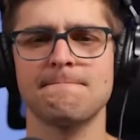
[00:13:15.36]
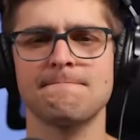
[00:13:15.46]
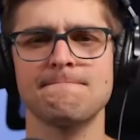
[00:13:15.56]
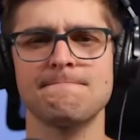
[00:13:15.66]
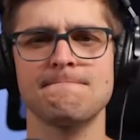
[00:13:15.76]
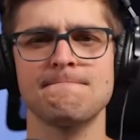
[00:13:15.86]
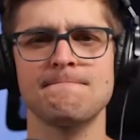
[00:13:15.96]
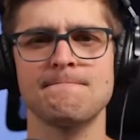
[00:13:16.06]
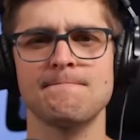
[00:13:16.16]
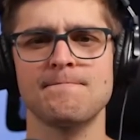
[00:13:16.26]

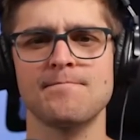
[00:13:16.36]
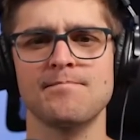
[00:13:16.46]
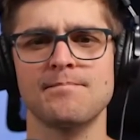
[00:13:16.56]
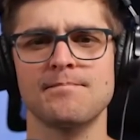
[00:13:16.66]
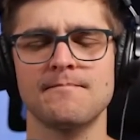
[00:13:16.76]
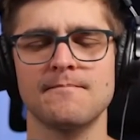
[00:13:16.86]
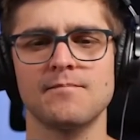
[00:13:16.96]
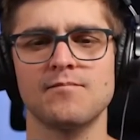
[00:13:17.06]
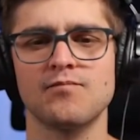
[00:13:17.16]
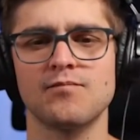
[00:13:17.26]

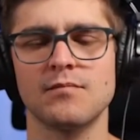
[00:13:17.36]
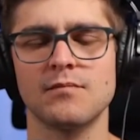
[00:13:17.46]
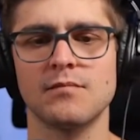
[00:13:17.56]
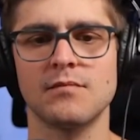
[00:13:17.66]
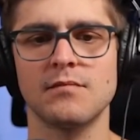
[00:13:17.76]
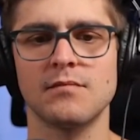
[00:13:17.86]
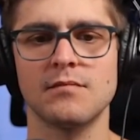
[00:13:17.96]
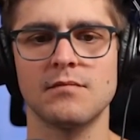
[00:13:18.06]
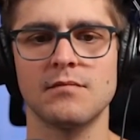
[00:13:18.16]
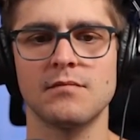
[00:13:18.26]

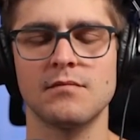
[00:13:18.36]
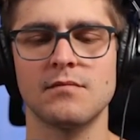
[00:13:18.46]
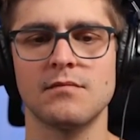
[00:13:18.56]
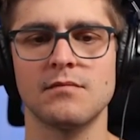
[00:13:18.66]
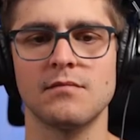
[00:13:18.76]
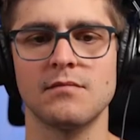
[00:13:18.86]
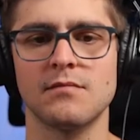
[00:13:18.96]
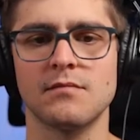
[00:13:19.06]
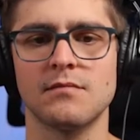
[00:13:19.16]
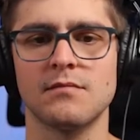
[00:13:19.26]

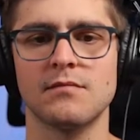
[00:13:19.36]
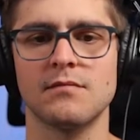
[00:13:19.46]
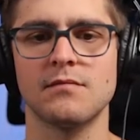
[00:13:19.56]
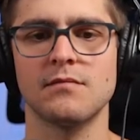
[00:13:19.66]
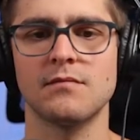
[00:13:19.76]
The person shown says nothing.